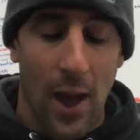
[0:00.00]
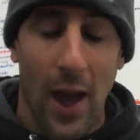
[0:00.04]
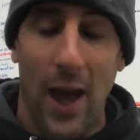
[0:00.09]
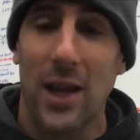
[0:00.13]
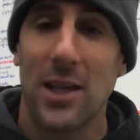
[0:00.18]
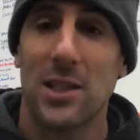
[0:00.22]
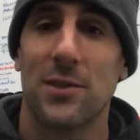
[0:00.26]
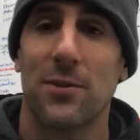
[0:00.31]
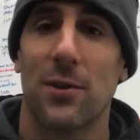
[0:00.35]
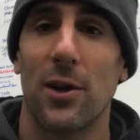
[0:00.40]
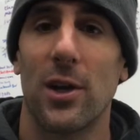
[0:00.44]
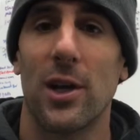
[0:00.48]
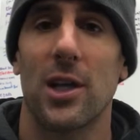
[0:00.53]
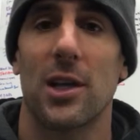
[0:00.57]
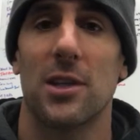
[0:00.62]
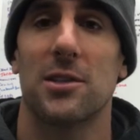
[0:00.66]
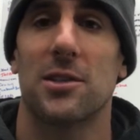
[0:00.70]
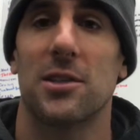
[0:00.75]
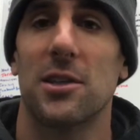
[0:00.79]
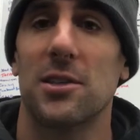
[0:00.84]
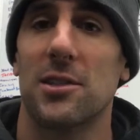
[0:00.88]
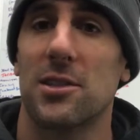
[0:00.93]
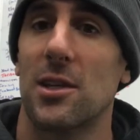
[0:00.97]
And he's very
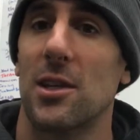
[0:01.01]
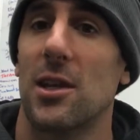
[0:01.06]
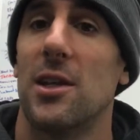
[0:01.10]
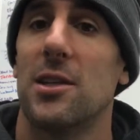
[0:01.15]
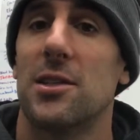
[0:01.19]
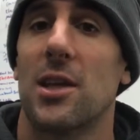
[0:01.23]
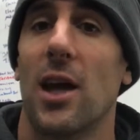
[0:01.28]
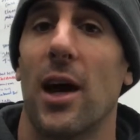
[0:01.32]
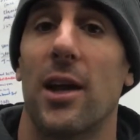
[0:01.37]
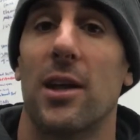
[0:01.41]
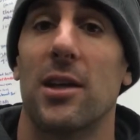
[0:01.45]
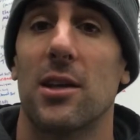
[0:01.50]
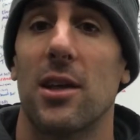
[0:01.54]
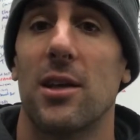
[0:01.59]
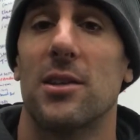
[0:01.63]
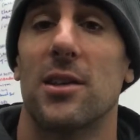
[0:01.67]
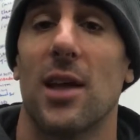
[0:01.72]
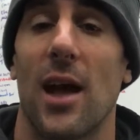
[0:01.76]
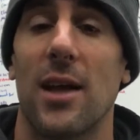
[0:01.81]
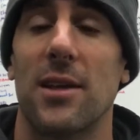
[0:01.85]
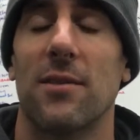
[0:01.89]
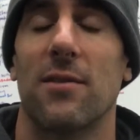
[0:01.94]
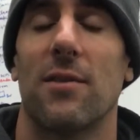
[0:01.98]
consistent. He's
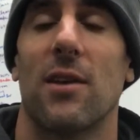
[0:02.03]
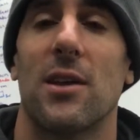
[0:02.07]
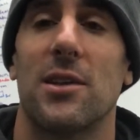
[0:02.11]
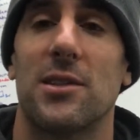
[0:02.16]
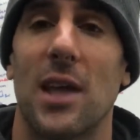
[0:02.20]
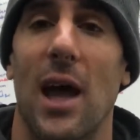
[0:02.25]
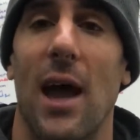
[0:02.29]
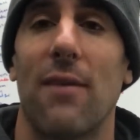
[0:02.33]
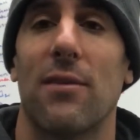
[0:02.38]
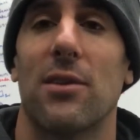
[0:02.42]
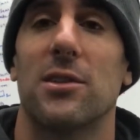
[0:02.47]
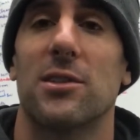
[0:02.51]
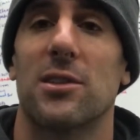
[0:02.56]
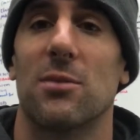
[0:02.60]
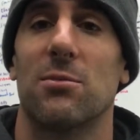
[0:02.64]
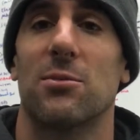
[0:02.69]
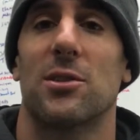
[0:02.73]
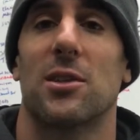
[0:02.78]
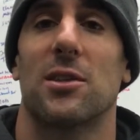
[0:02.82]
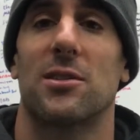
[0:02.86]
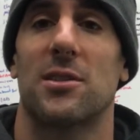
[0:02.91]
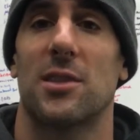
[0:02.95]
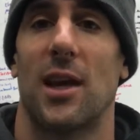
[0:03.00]
having
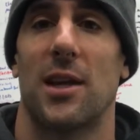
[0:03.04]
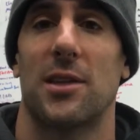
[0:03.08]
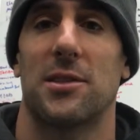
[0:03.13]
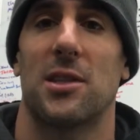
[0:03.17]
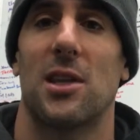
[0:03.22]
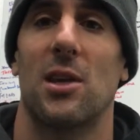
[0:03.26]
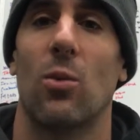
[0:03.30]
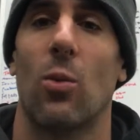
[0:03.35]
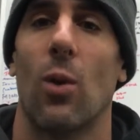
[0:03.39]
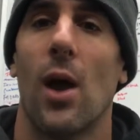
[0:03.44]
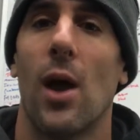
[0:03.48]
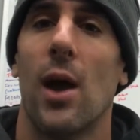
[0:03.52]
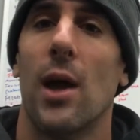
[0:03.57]
some success. He